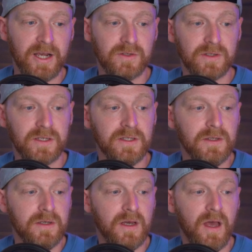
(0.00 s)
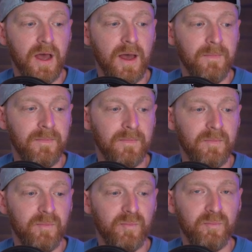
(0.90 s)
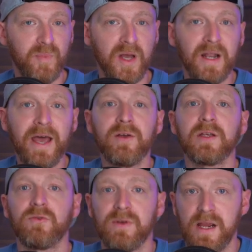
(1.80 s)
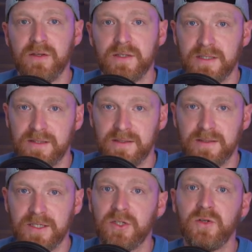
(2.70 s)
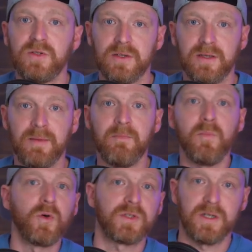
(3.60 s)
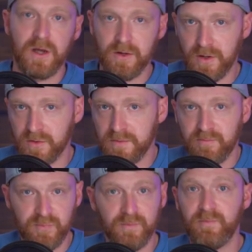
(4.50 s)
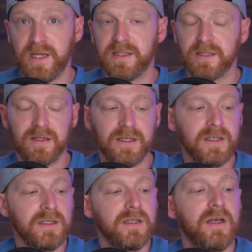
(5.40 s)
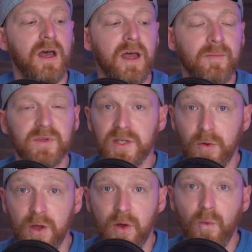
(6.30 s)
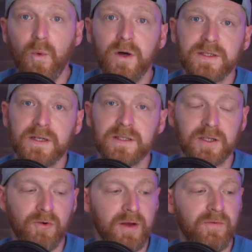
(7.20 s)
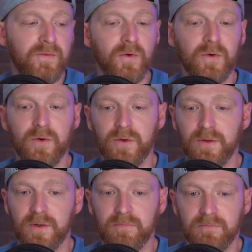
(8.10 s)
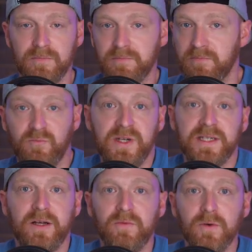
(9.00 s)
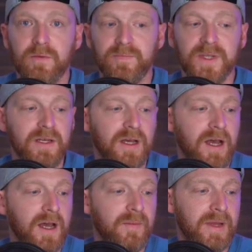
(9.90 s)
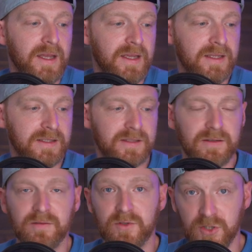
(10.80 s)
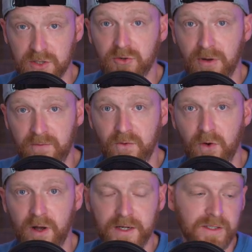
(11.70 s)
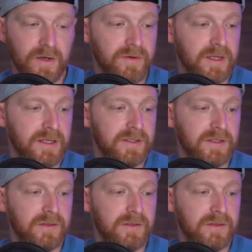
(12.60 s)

actually, but allowing creators to use it in more scenarios, basically. So what does the Crane 4 retail for? It's just the Crane 4 on its own is